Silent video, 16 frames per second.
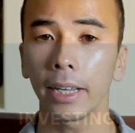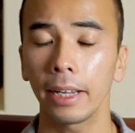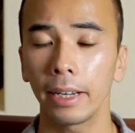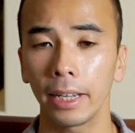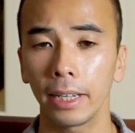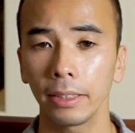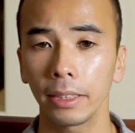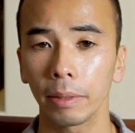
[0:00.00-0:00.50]
and
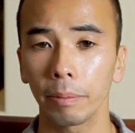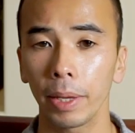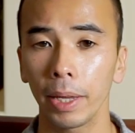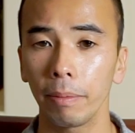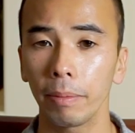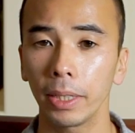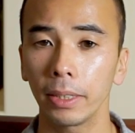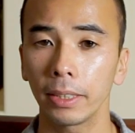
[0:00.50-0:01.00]
housing
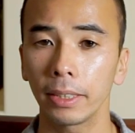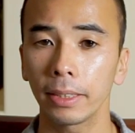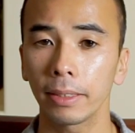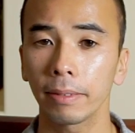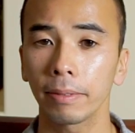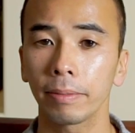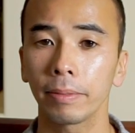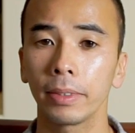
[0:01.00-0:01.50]

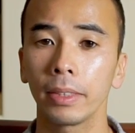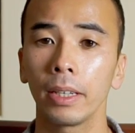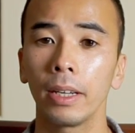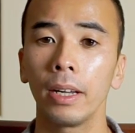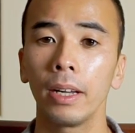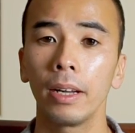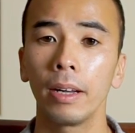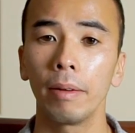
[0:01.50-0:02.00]
payments.
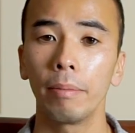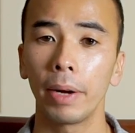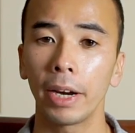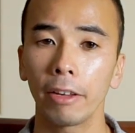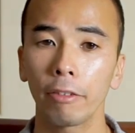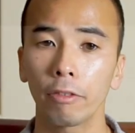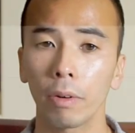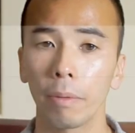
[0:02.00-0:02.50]

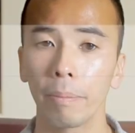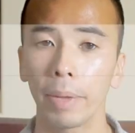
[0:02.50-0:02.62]
Money from